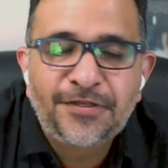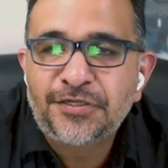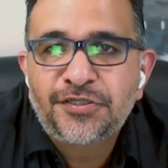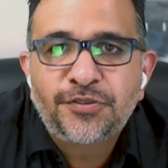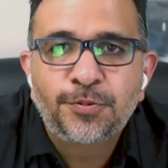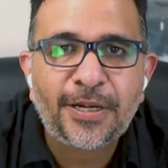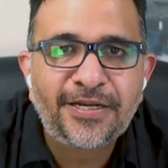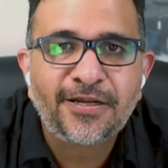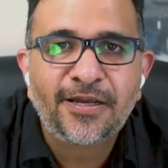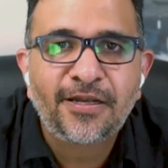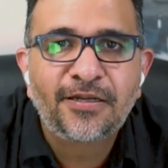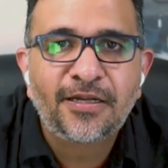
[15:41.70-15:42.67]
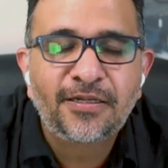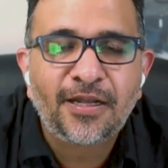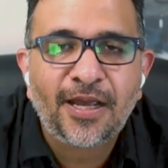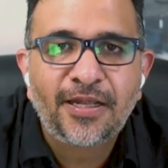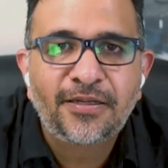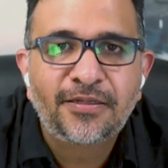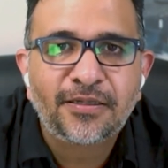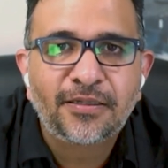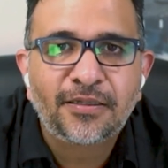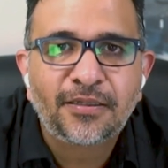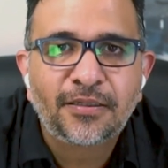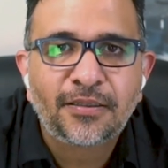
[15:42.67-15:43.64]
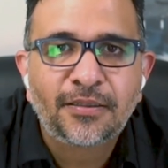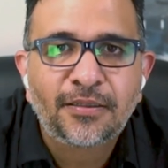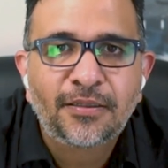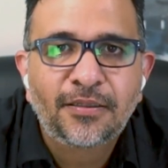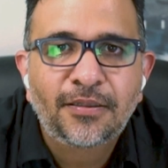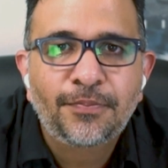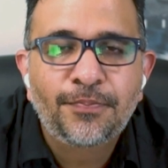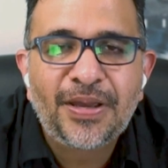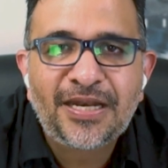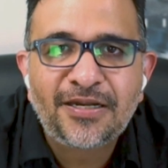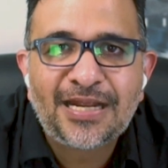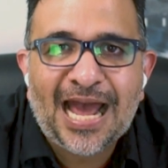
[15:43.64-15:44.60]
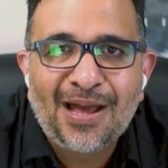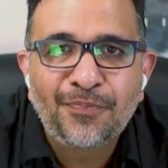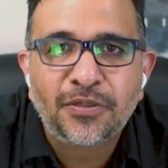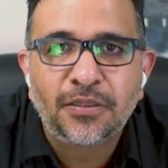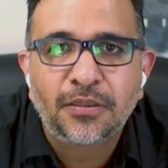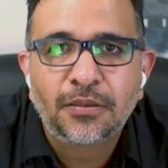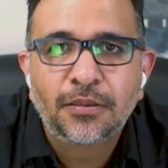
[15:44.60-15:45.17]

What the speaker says: just went ahead and made it happen.